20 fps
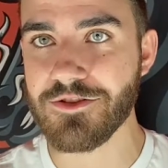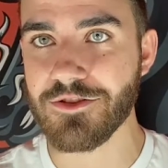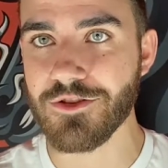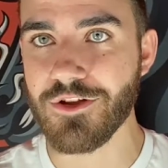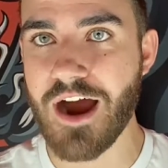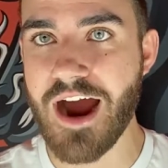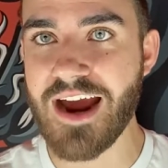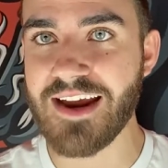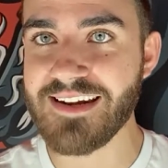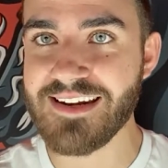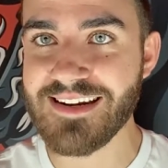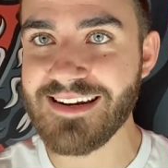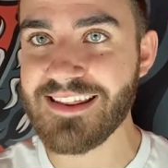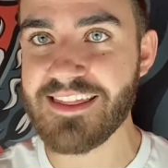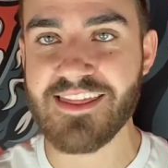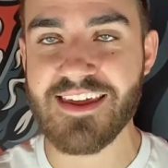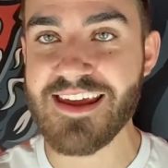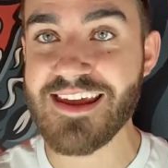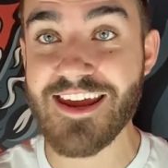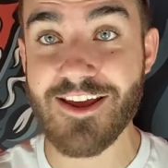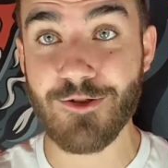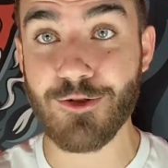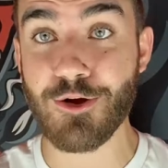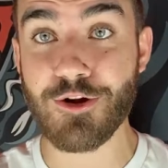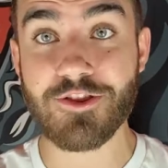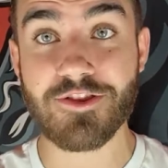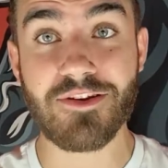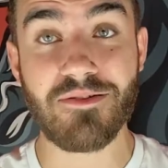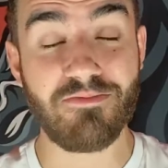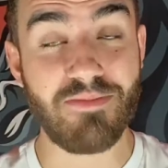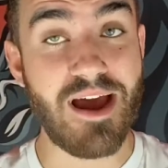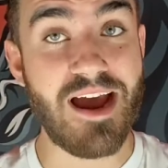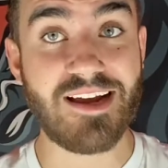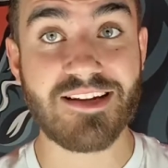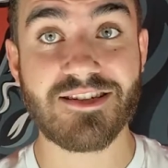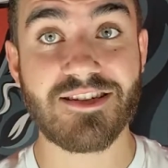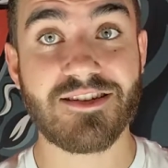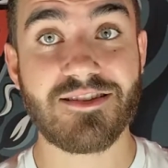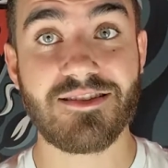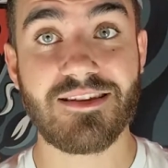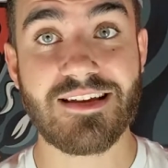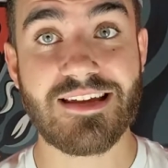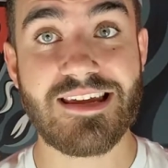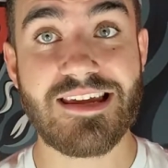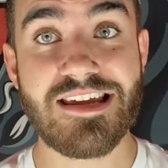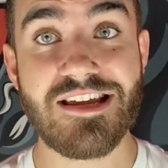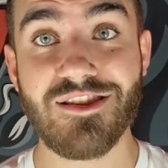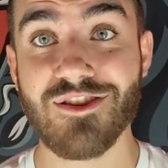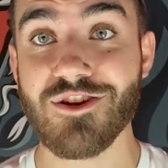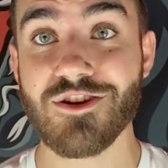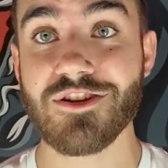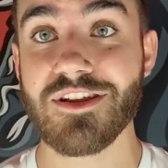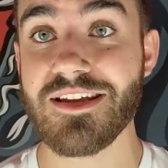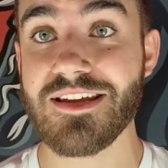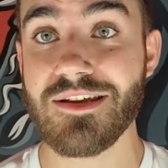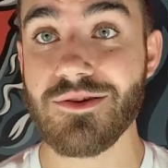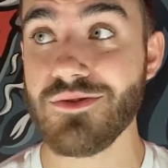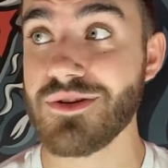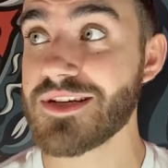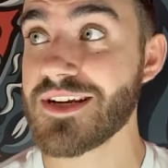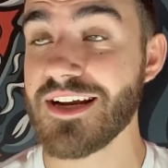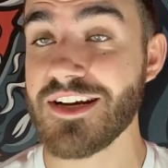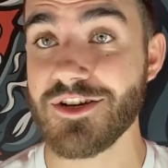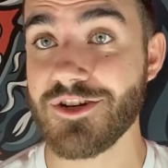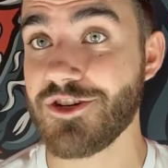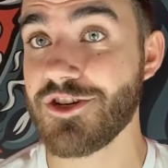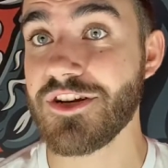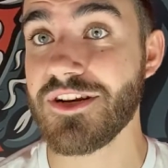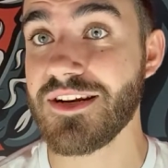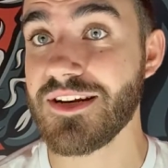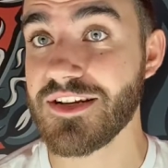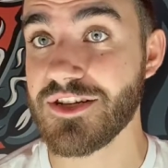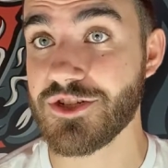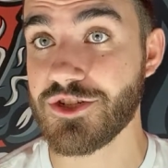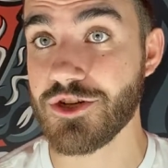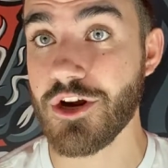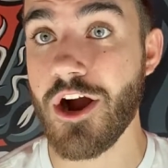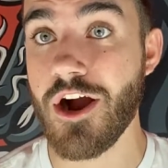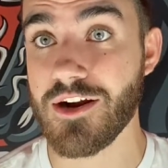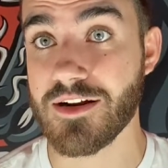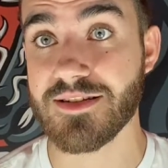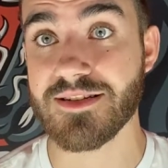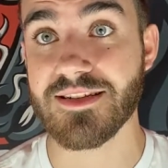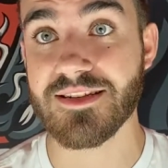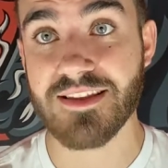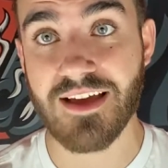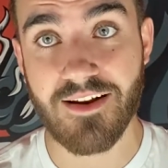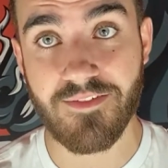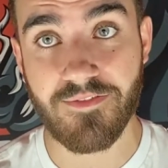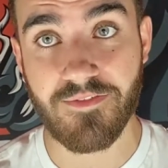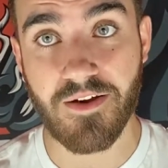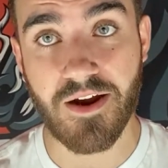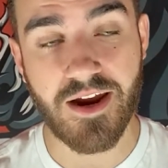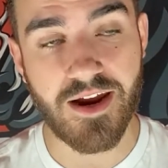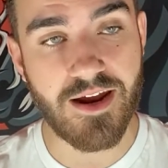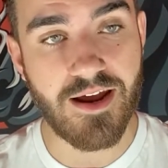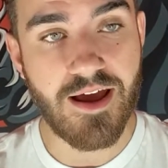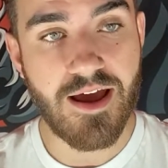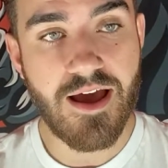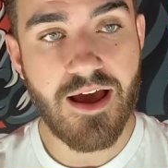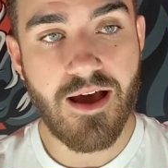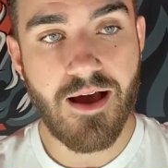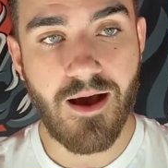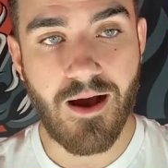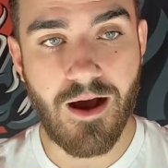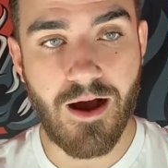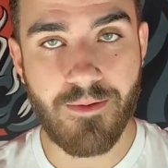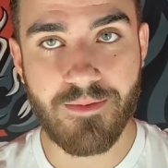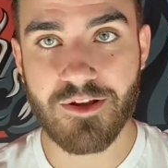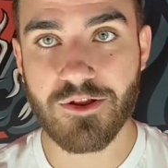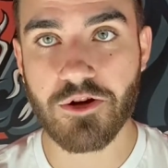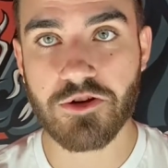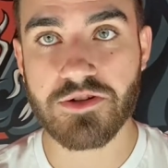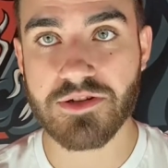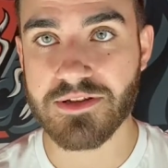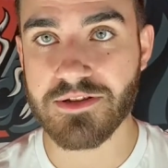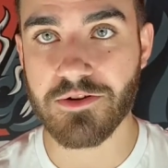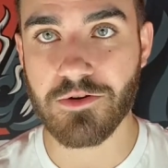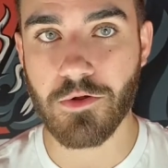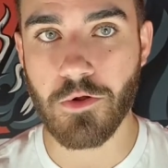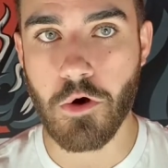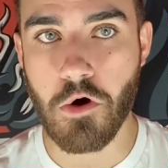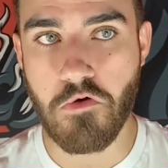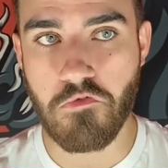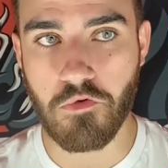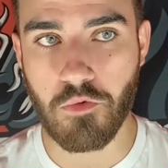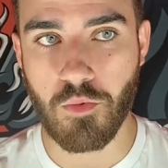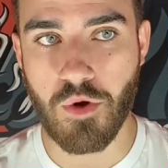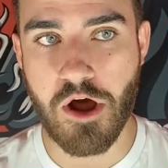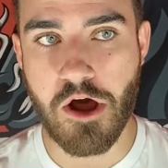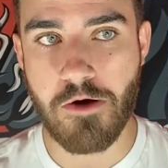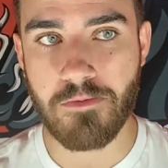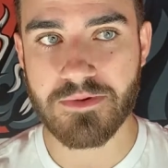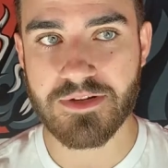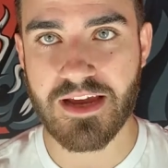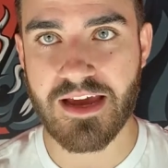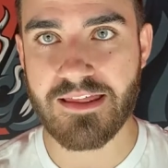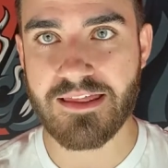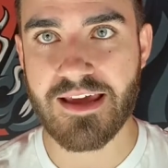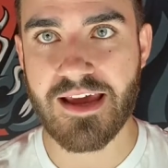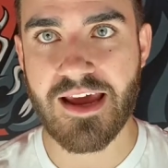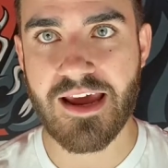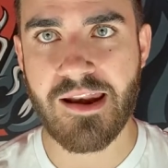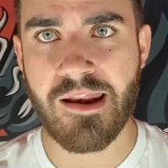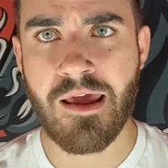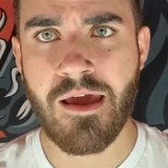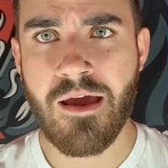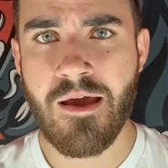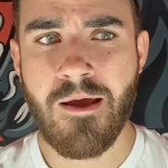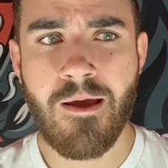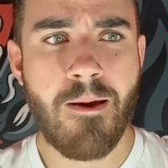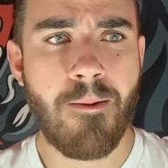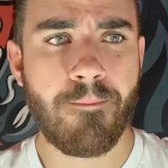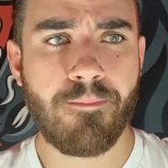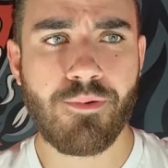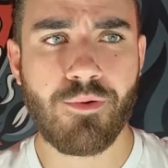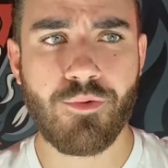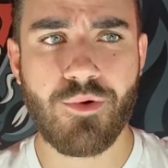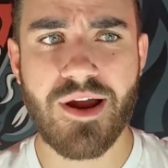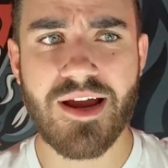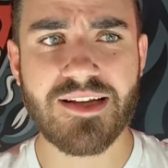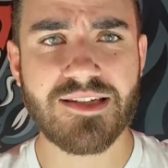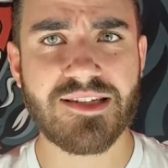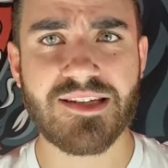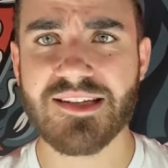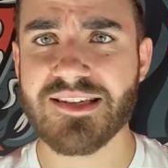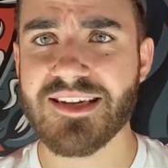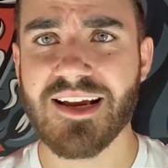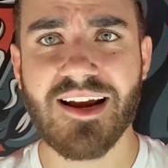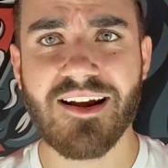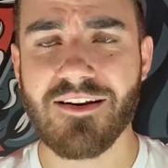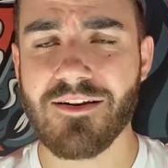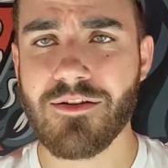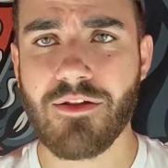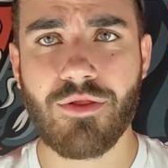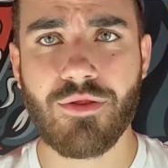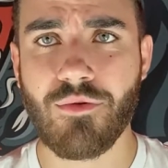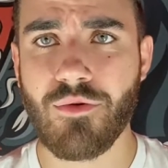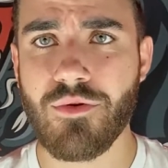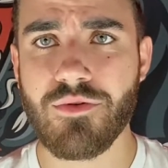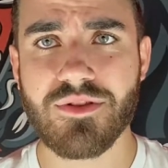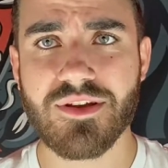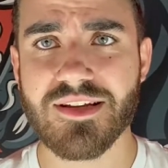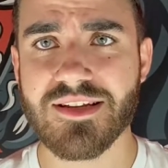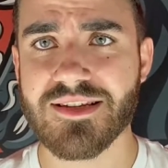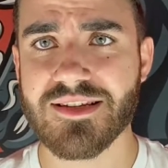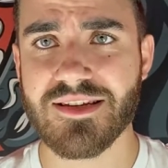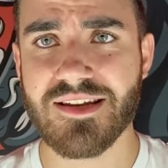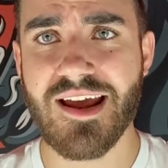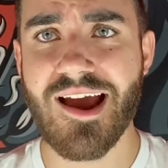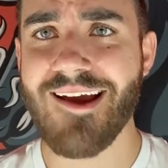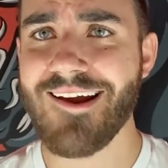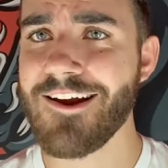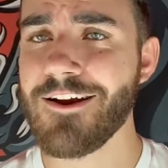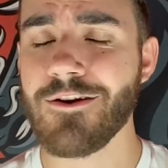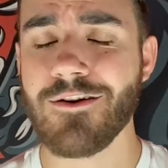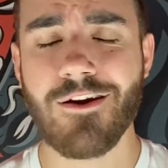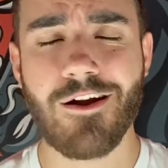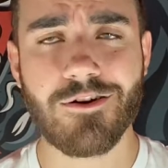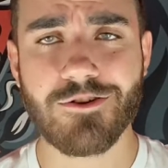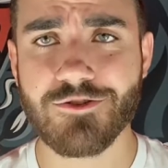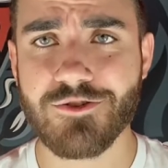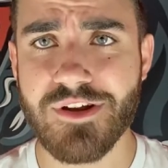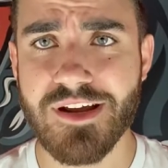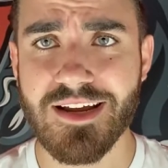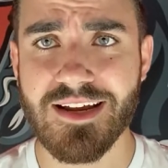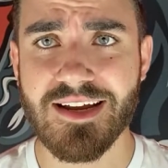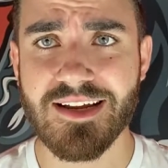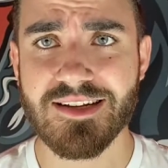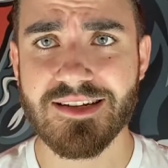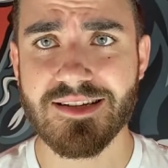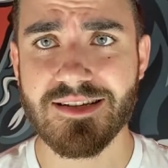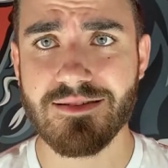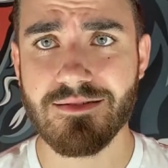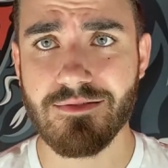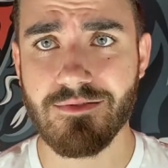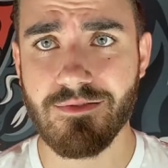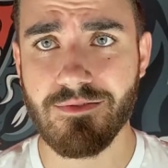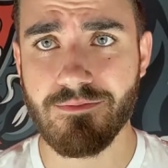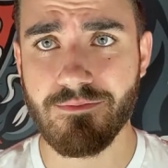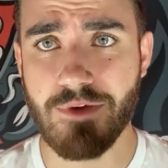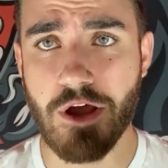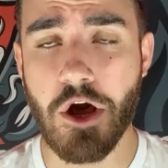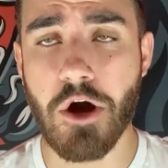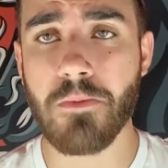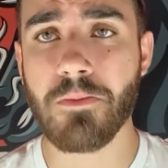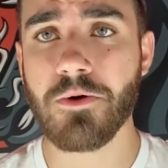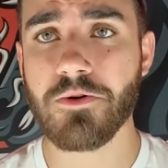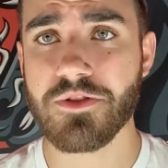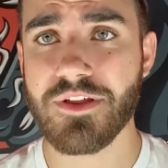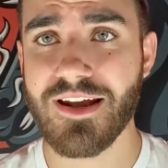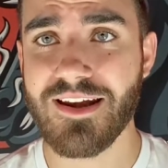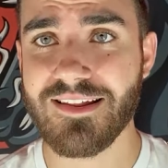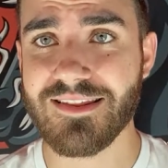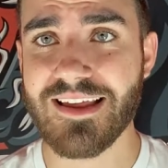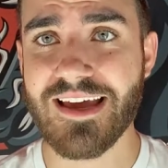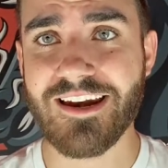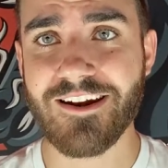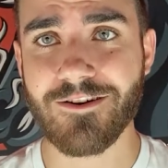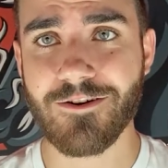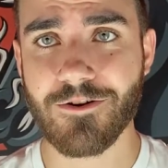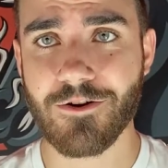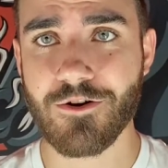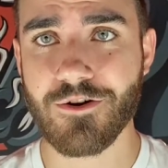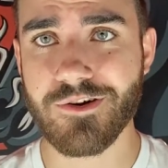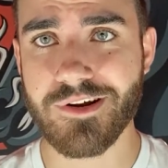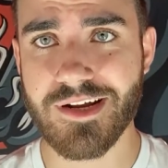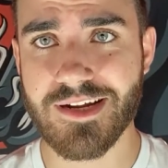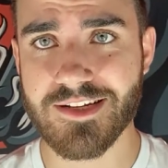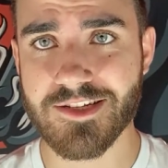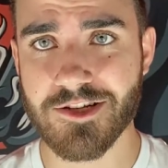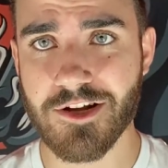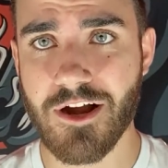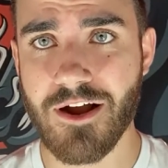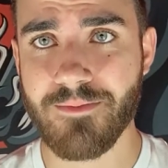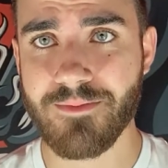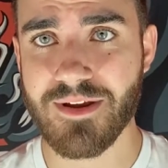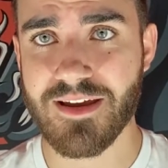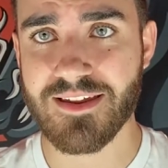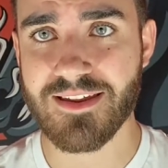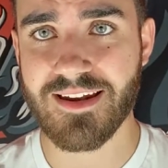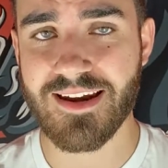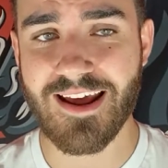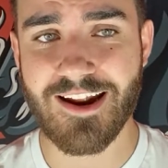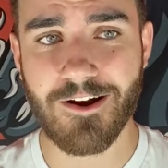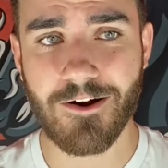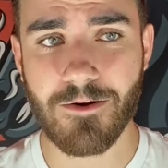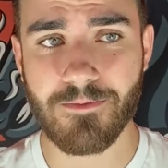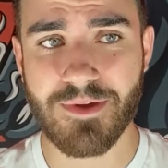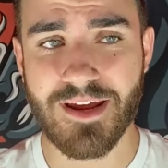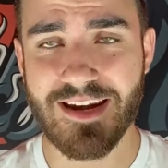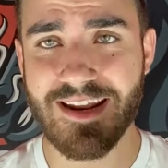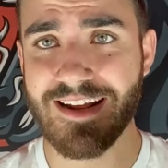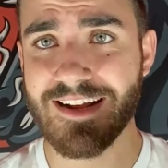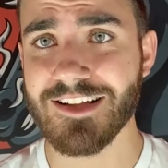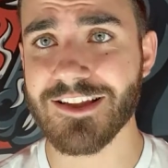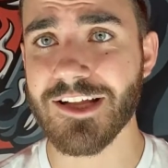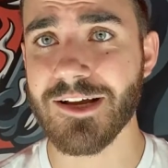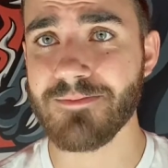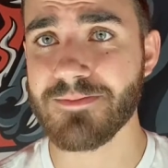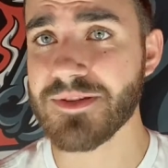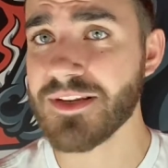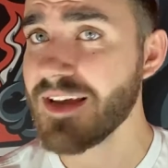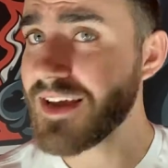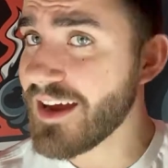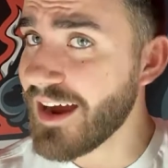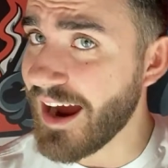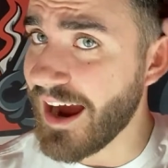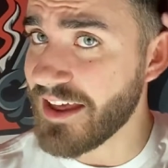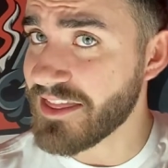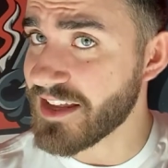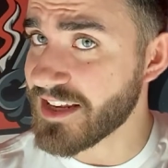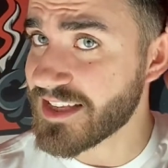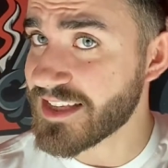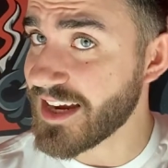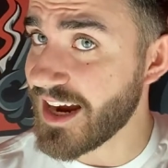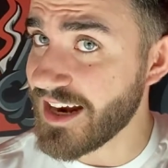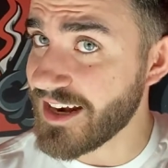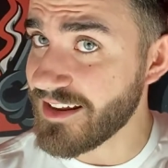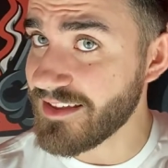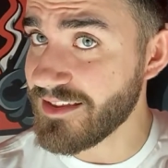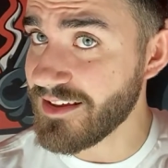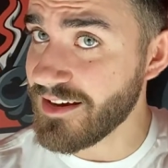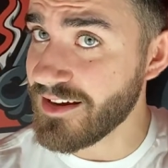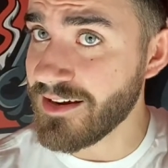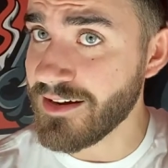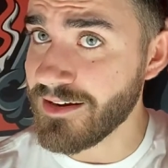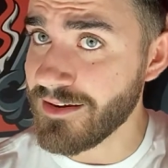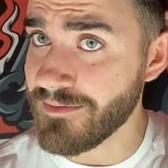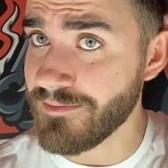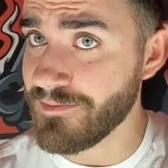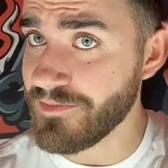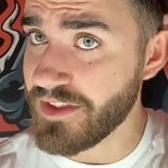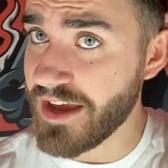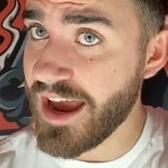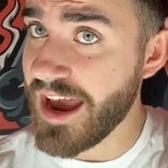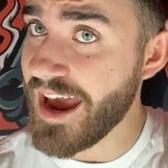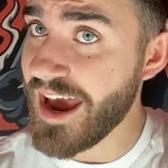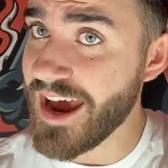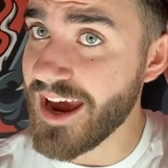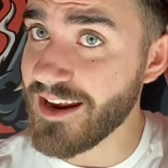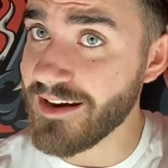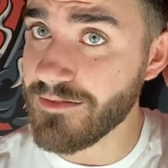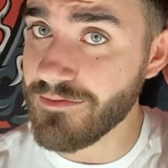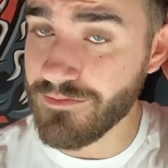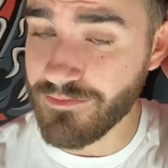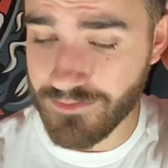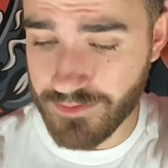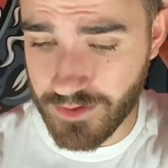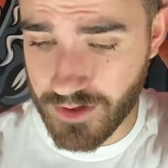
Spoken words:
I didn't think he looked the best. Like, he looked like he was kind of shitting his jocks in that fight. He looked a little overwhelmed, and then Perez decided to throw this Yair Rodriguez elbow that he landed on Korean Zombie and then ended up getting clipped at the side of the head.